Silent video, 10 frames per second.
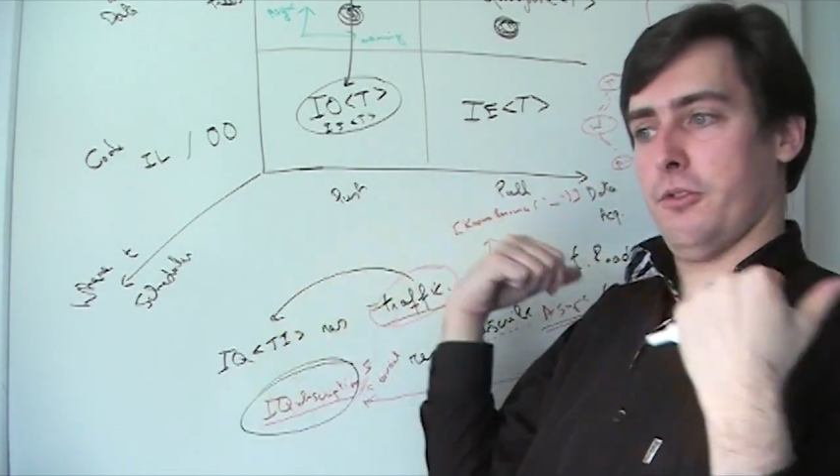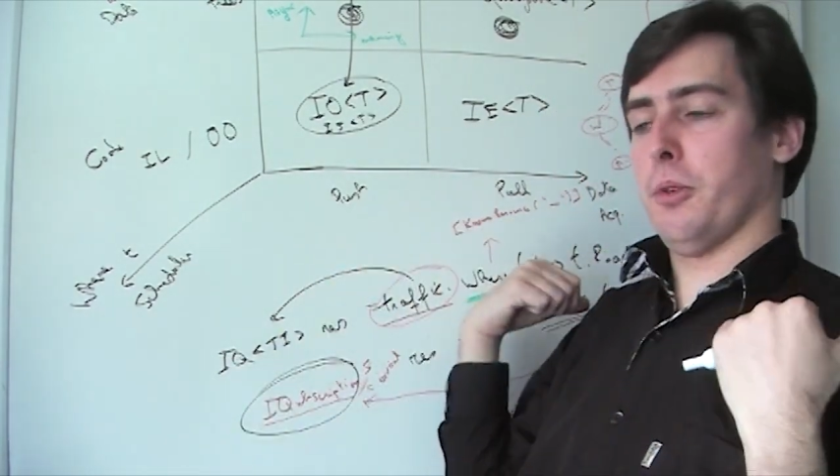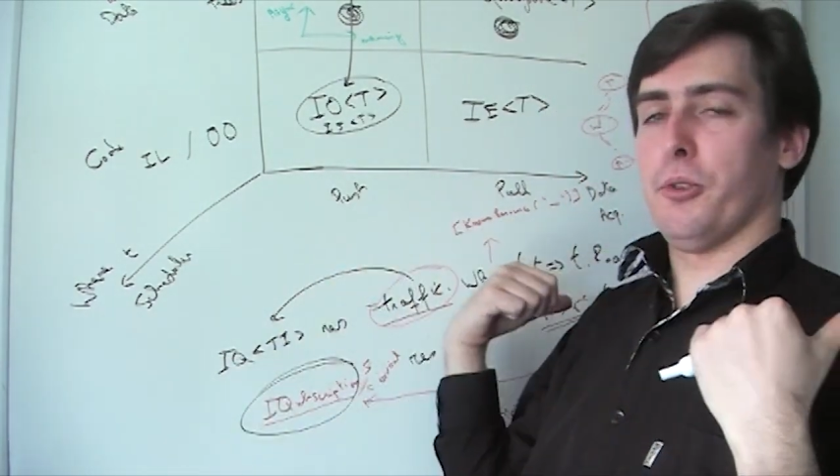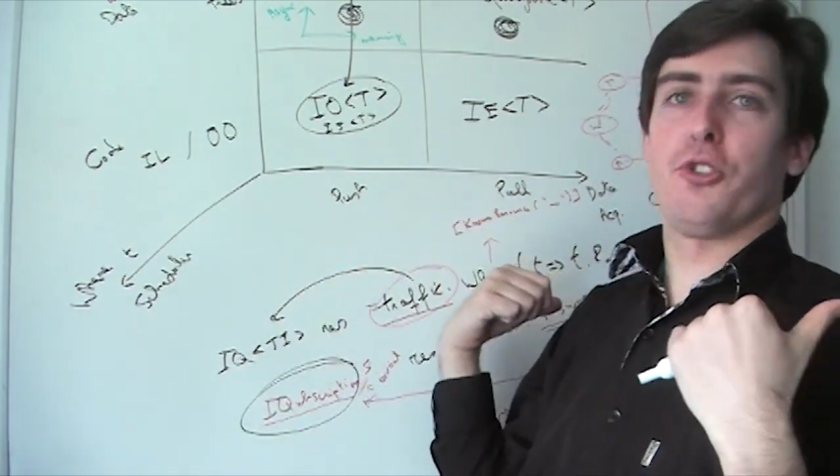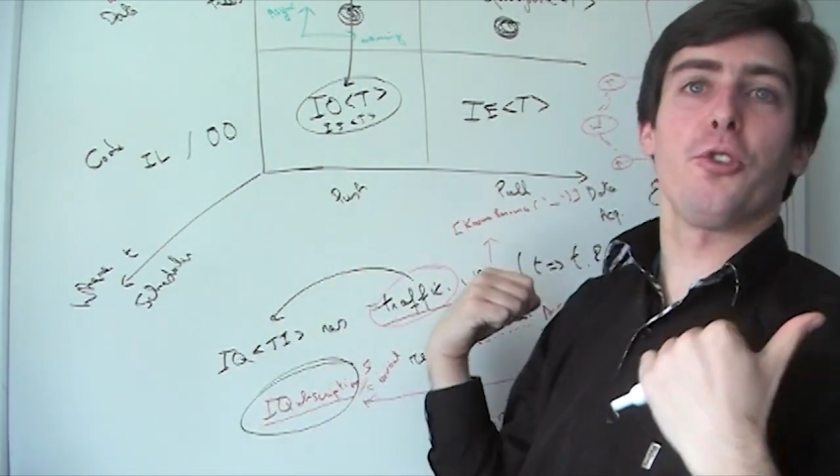
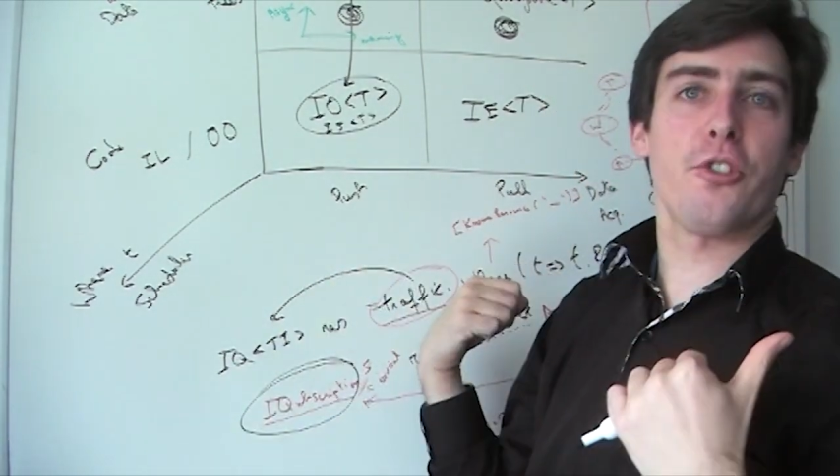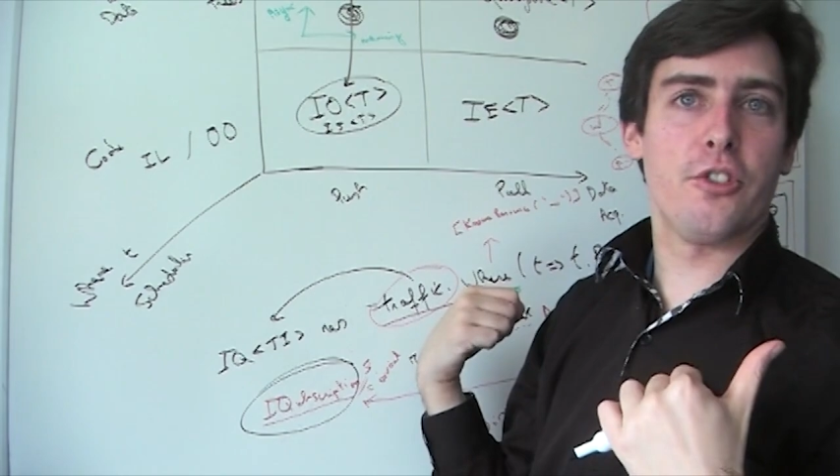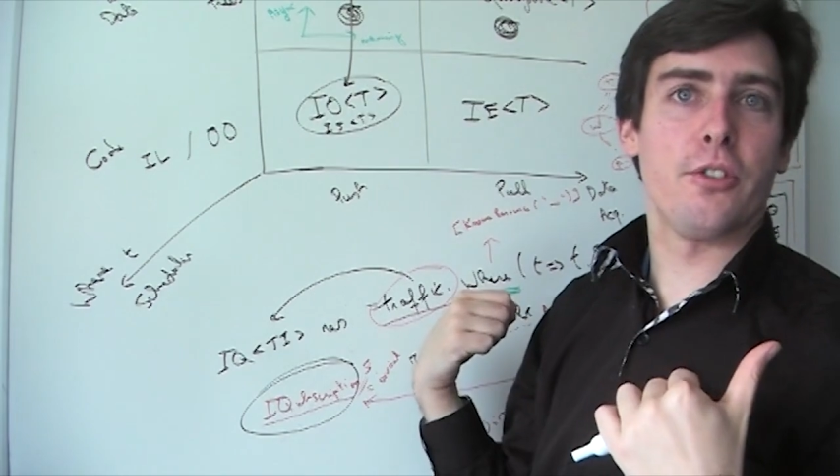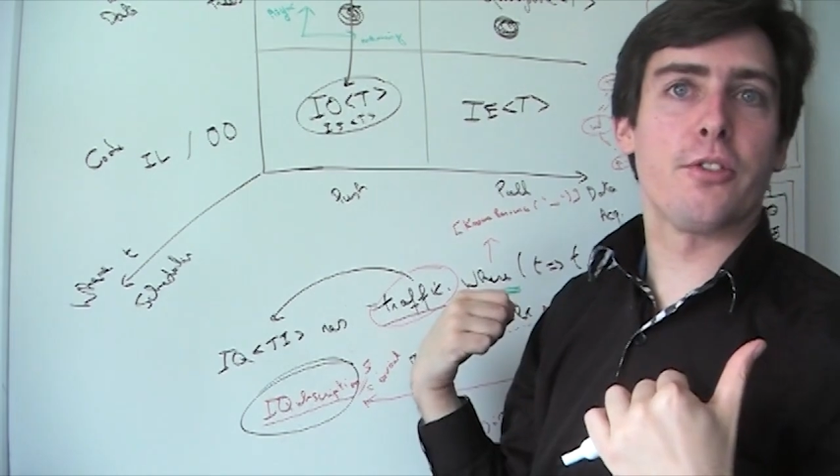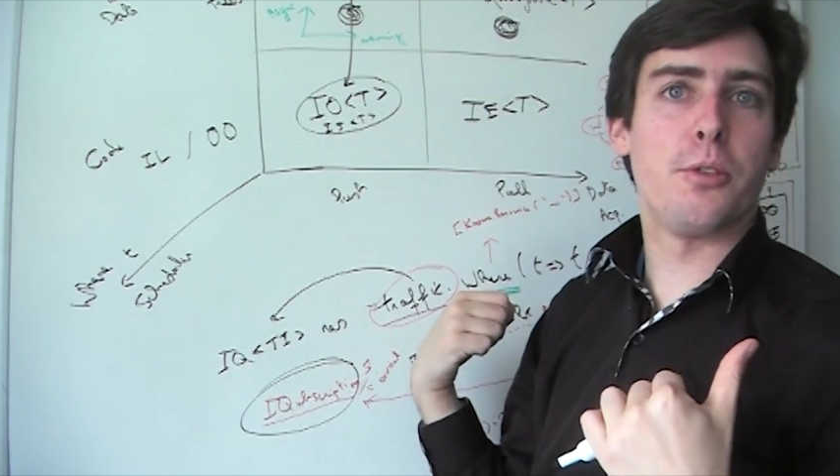from the
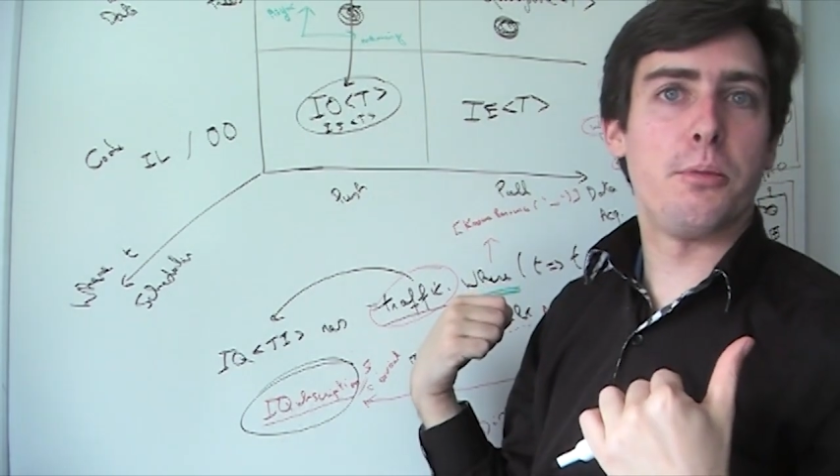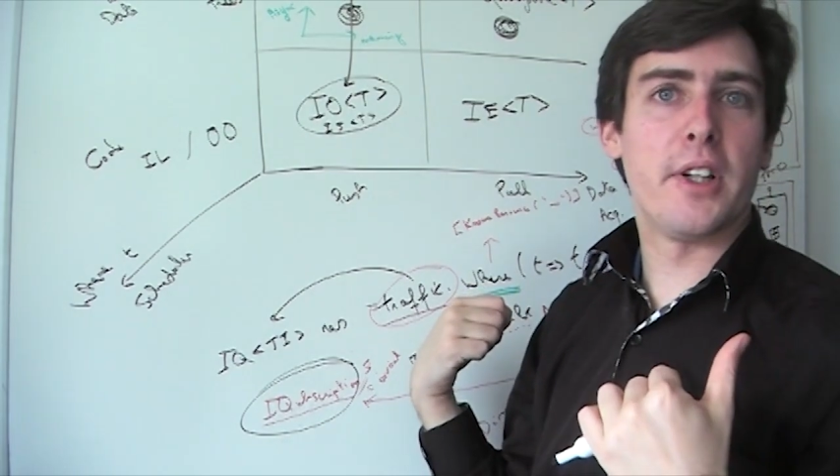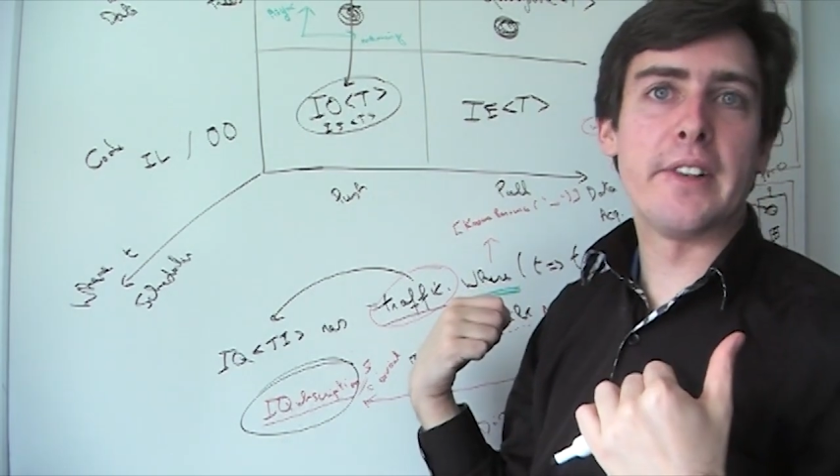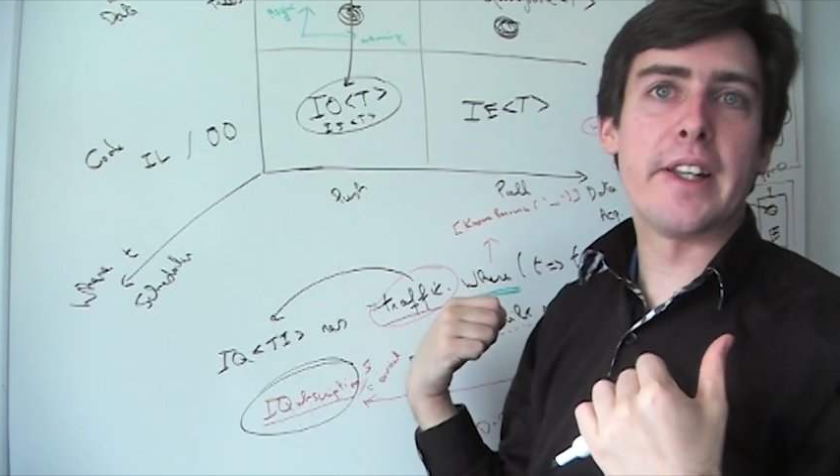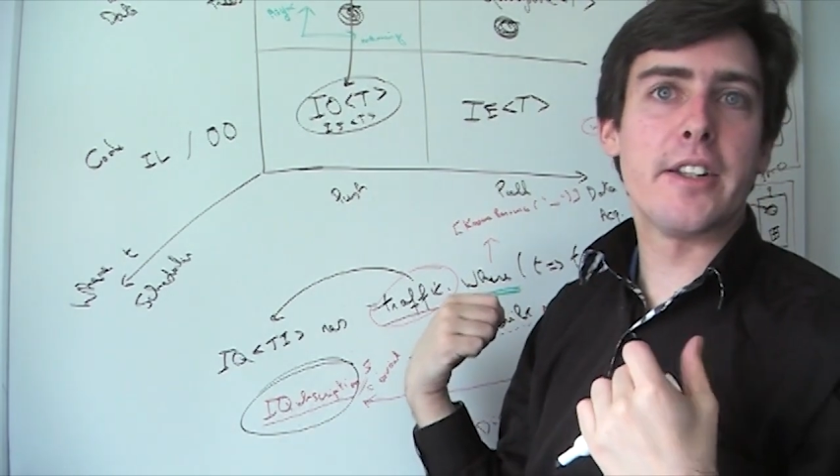sources of
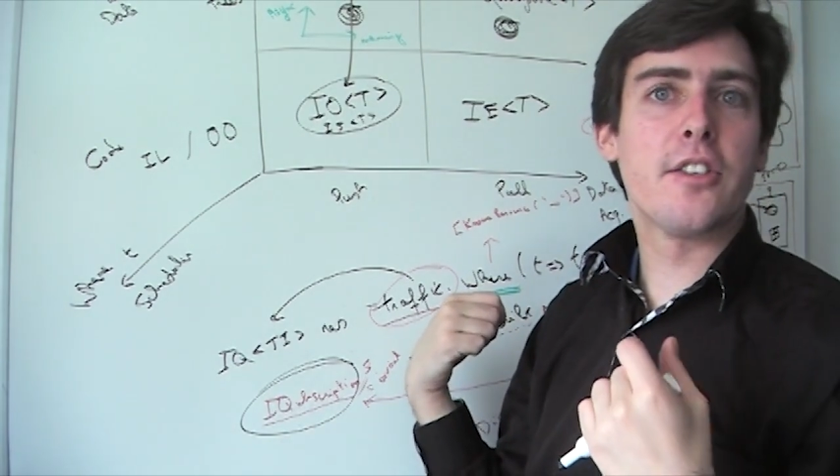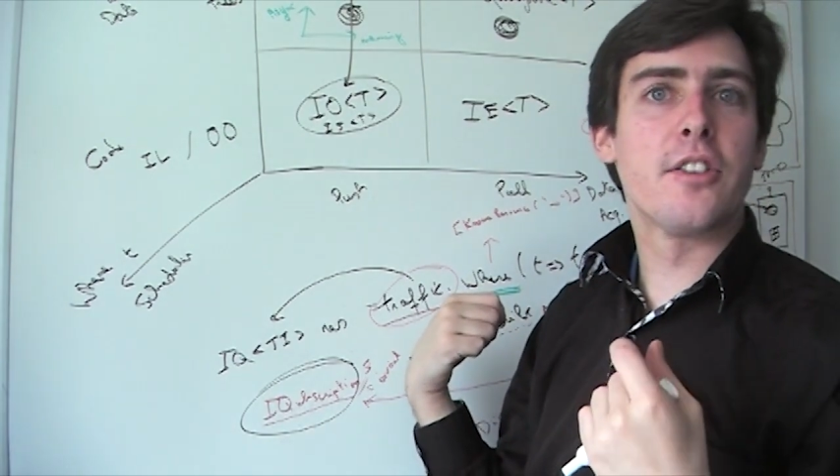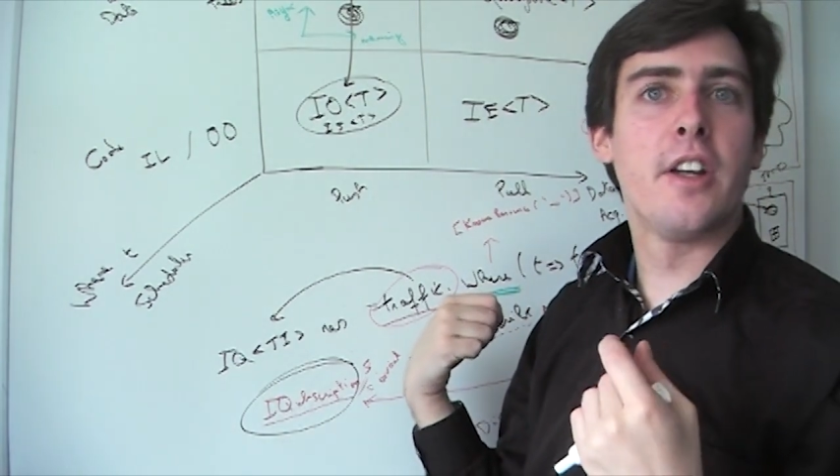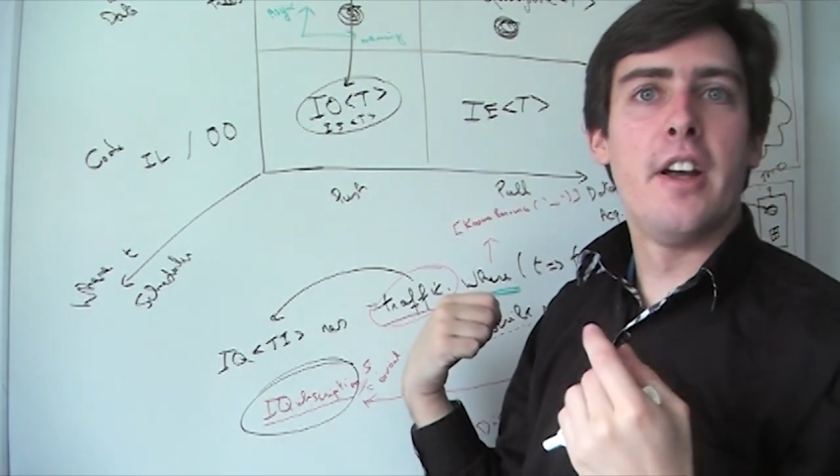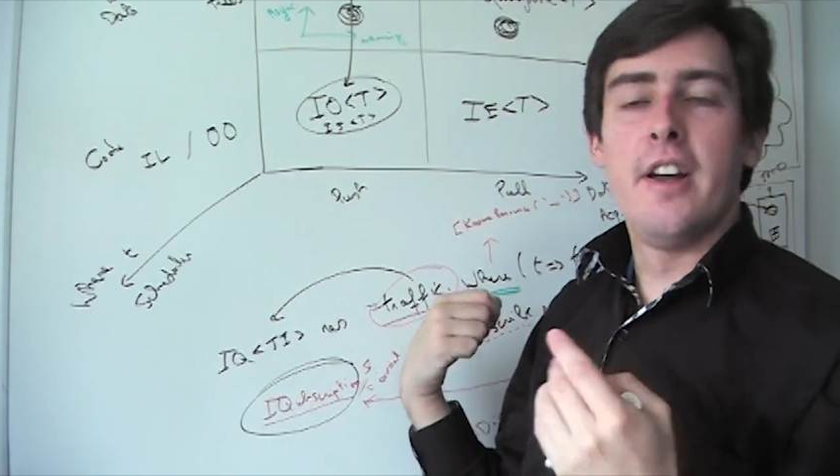combine latest.